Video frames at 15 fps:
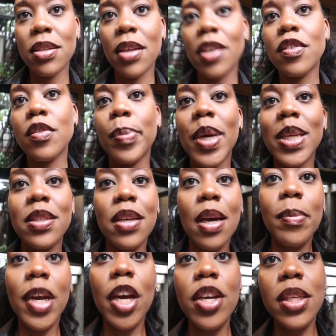stage, but
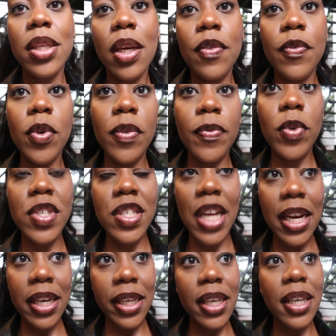I'm currently at 44
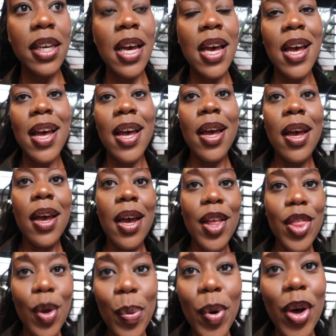Stanley
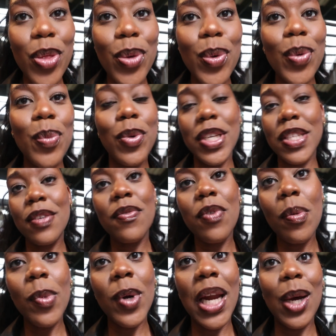in the bathroom waiting
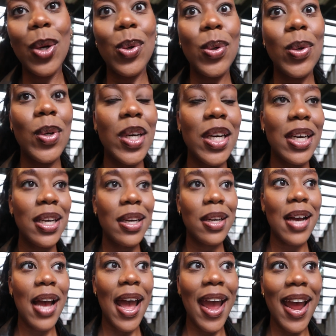for Mulalo.
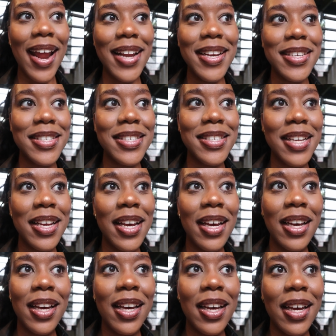And
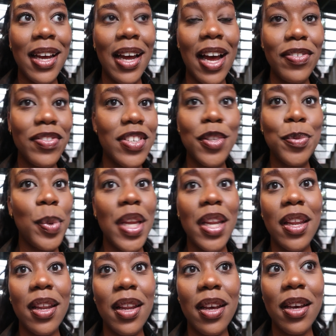I've just
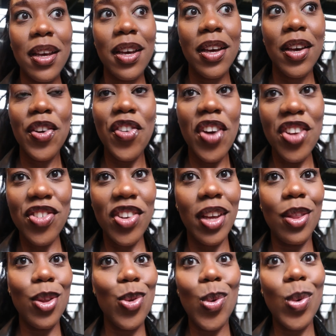been
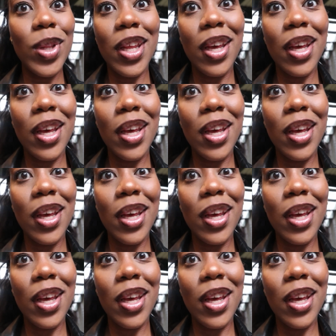rushing this whole